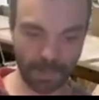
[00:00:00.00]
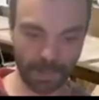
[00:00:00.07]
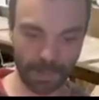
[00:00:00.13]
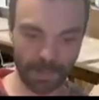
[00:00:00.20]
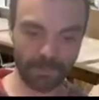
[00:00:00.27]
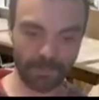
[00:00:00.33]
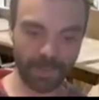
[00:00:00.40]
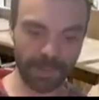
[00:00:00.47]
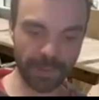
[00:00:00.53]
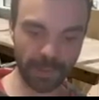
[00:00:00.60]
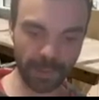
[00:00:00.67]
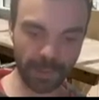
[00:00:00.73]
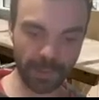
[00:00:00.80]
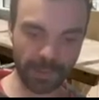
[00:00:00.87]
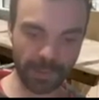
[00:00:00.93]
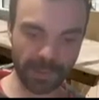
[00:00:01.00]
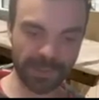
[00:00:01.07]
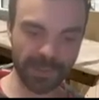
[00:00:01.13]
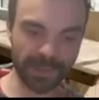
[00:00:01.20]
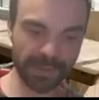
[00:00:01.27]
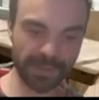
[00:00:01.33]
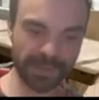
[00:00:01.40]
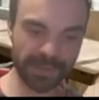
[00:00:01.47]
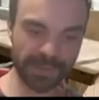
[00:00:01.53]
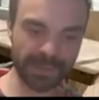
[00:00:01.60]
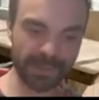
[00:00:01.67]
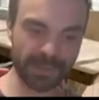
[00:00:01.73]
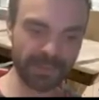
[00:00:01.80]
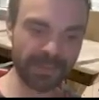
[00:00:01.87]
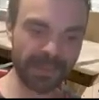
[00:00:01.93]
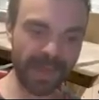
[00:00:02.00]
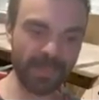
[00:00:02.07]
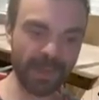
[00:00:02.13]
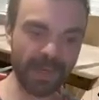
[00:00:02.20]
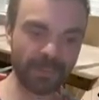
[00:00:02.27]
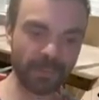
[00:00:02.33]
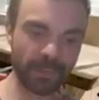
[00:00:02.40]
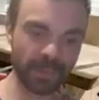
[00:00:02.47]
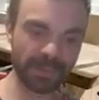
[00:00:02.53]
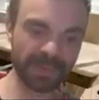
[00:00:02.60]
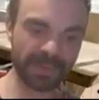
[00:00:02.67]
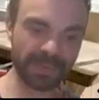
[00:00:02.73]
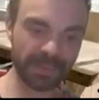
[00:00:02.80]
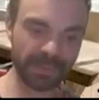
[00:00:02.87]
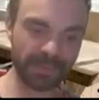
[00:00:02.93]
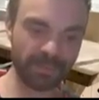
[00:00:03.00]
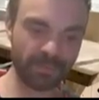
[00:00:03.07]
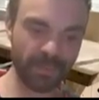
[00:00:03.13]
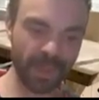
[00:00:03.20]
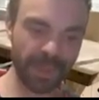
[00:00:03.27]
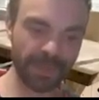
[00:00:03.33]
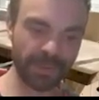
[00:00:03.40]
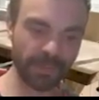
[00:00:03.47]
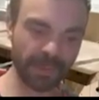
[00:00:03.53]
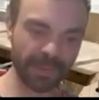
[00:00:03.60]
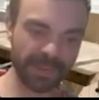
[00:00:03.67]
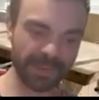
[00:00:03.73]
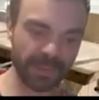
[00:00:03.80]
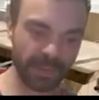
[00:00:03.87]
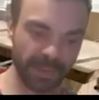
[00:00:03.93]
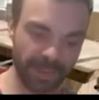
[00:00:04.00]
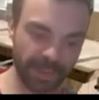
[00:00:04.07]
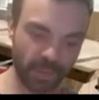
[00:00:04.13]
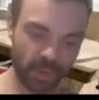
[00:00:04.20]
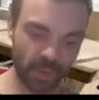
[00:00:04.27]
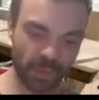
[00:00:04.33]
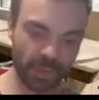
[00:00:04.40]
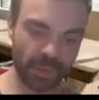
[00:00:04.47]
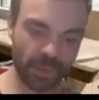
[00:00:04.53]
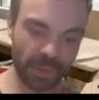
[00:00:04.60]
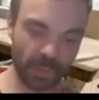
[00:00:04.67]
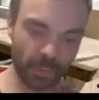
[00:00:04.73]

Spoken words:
Yeah, and finally, since gamma was defined on a single action,